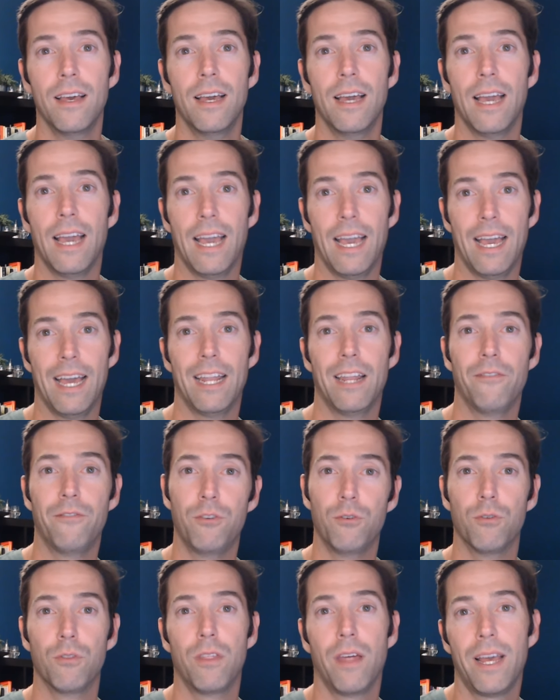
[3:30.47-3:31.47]
And if you
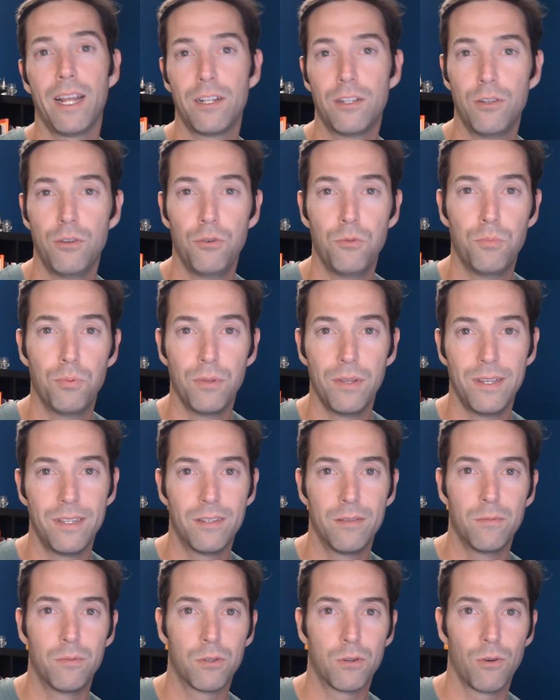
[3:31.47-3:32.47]
would like to, please
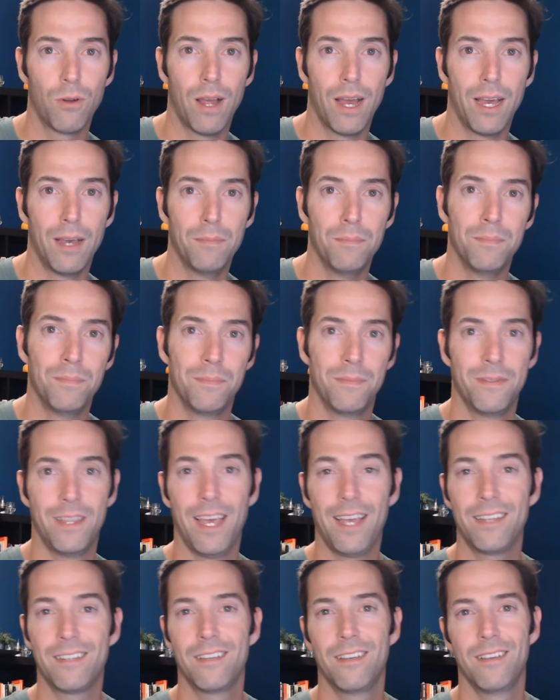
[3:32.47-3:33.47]
subscribe.
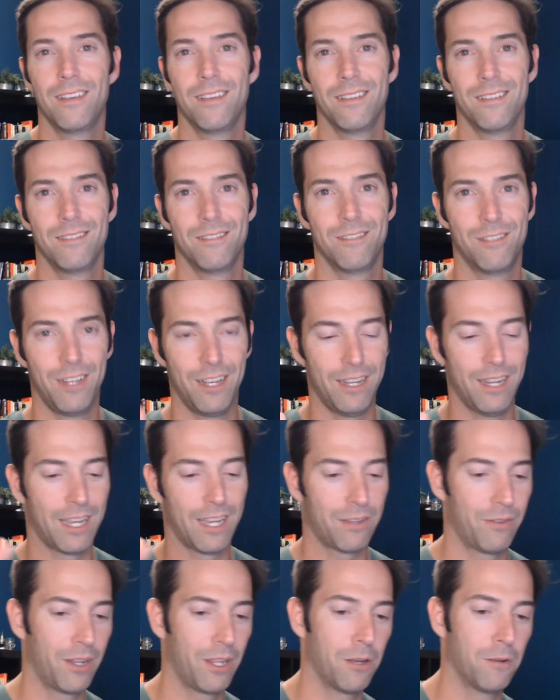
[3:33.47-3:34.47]
Thanks. See you next
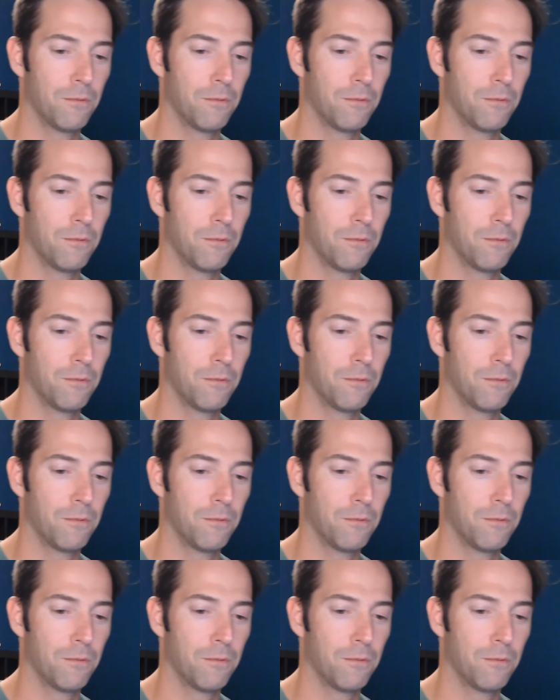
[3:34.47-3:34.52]
video.